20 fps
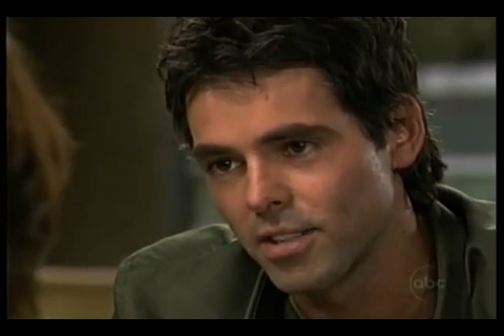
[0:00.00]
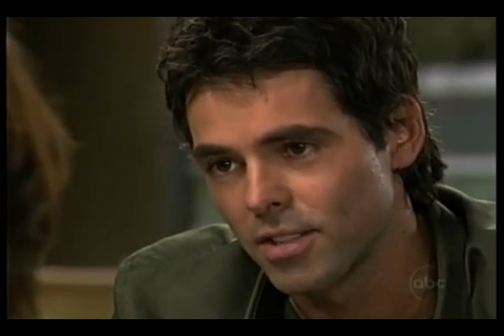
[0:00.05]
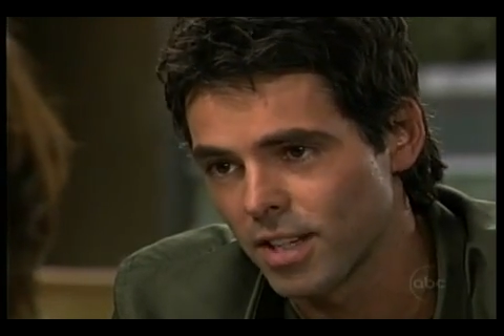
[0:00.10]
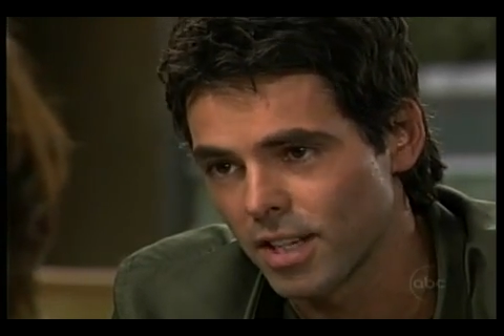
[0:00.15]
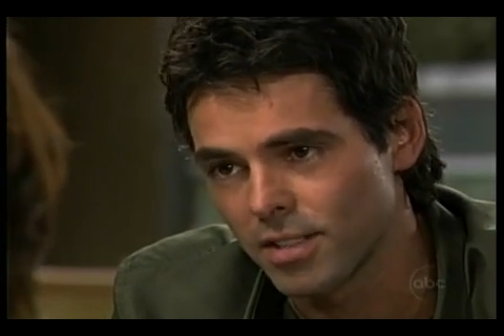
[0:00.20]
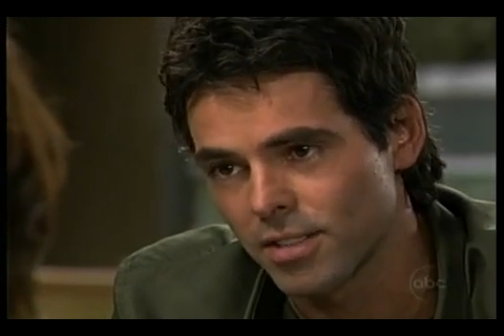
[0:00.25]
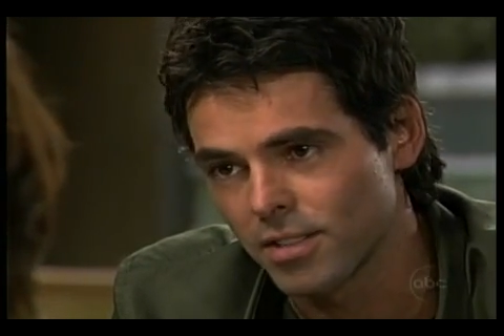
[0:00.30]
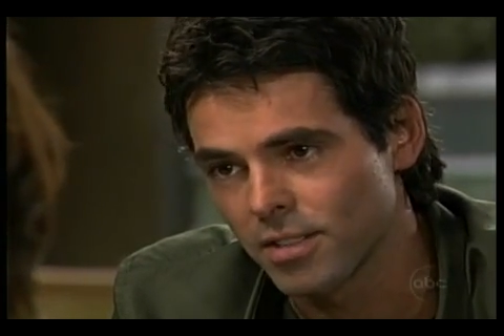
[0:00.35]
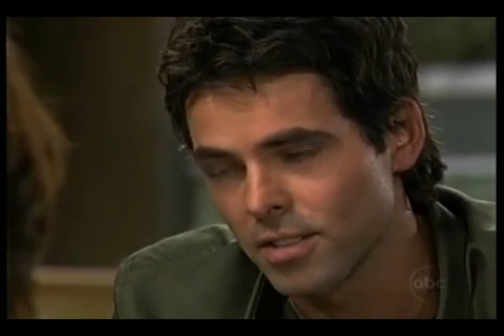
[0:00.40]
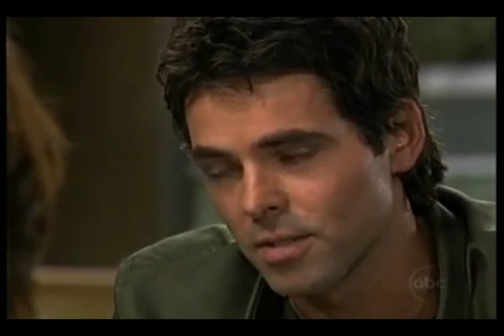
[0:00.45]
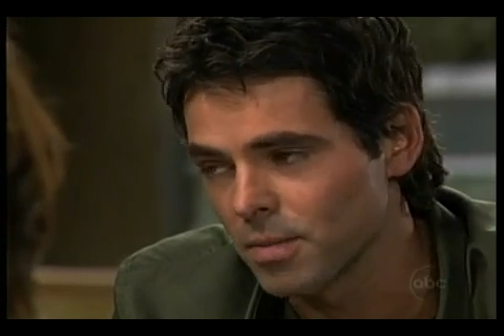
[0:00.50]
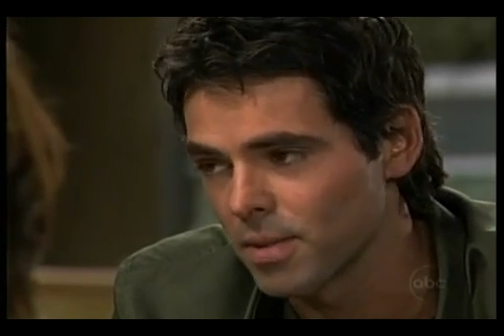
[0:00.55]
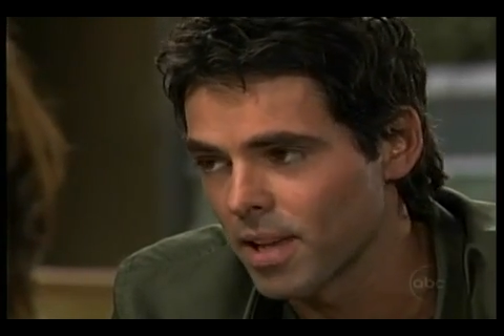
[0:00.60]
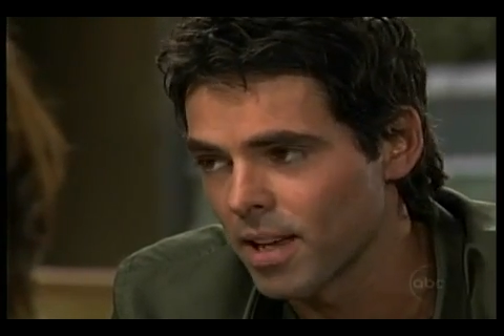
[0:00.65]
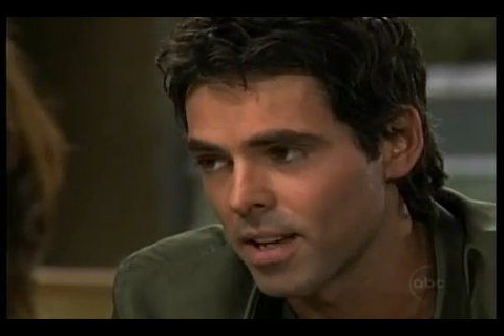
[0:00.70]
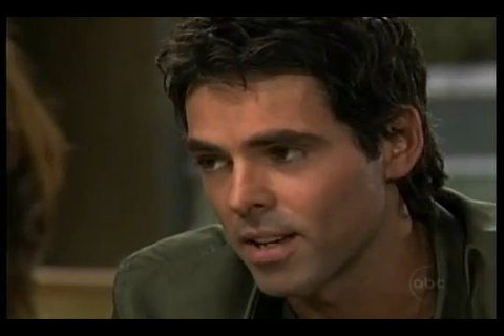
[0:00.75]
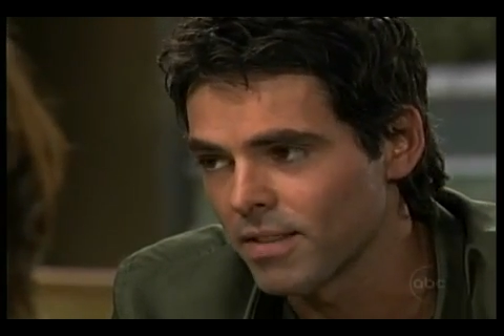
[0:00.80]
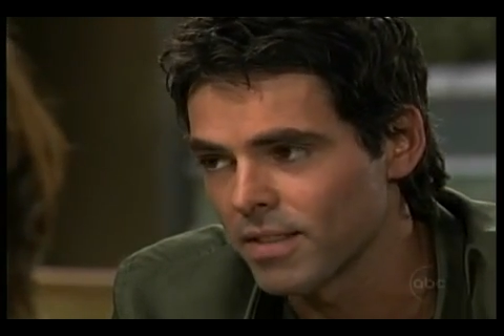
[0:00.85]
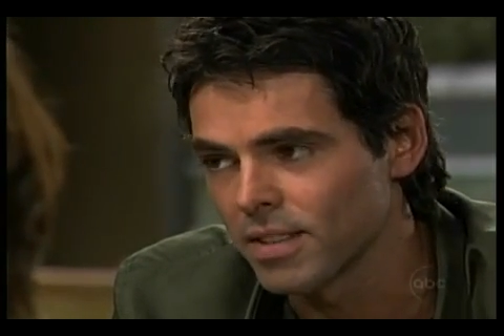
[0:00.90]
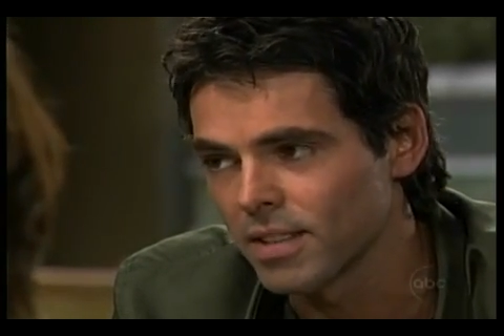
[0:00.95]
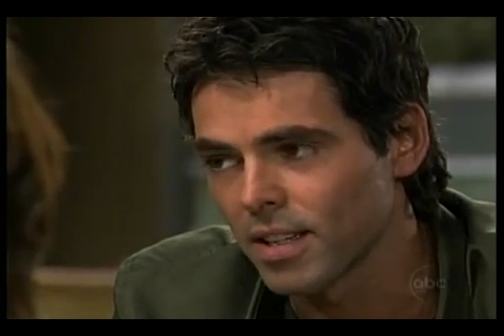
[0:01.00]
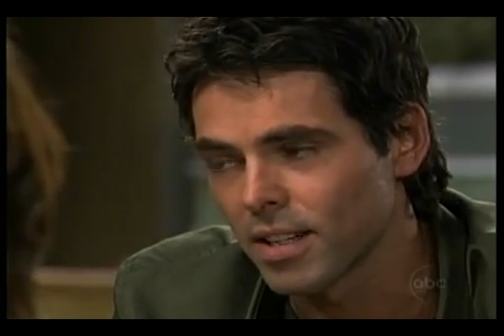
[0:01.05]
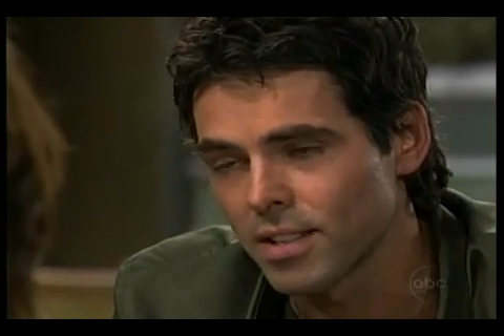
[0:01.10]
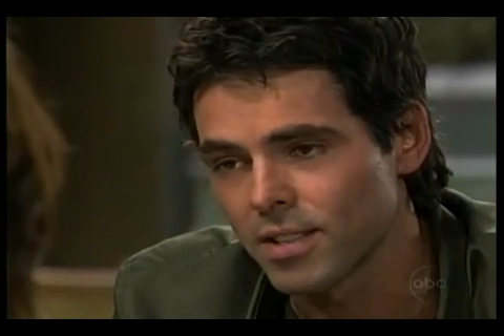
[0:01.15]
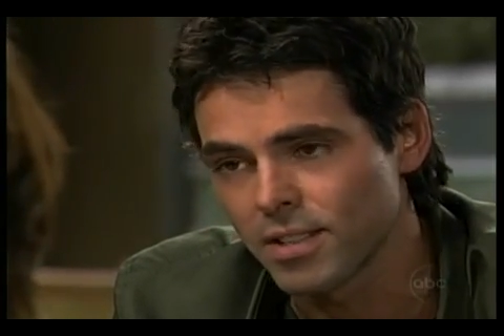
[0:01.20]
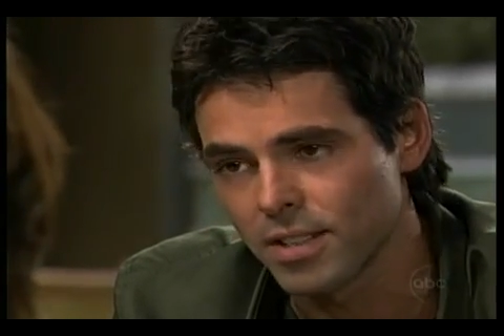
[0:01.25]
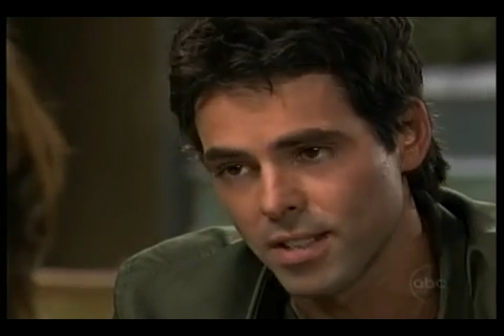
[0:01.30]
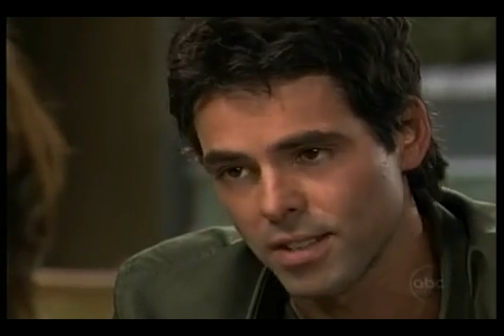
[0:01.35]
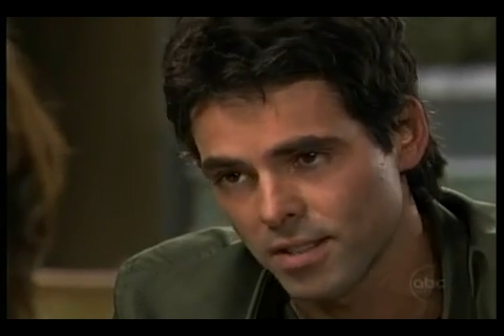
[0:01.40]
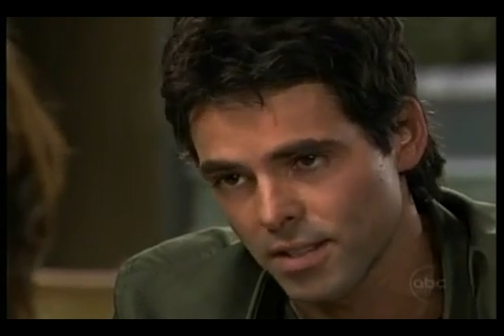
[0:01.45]
gestures without even
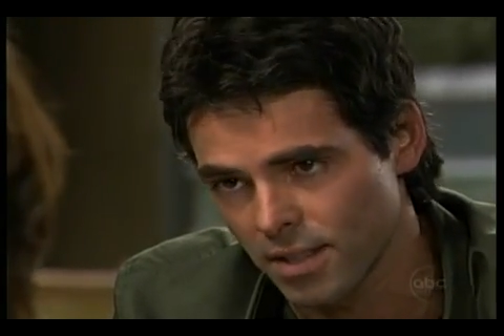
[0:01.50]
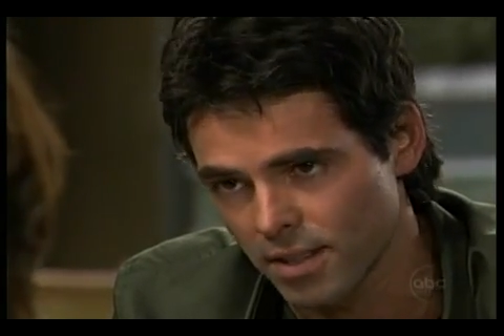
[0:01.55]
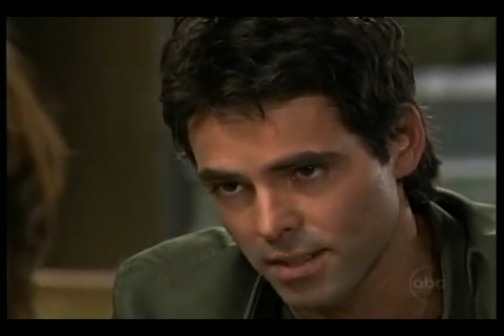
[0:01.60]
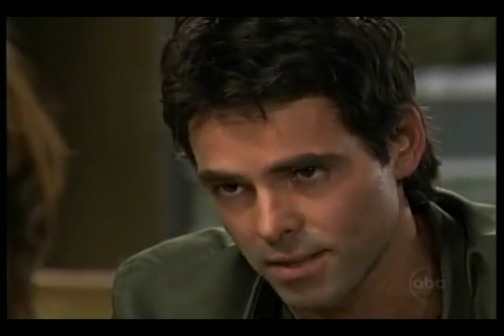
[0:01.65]
touching each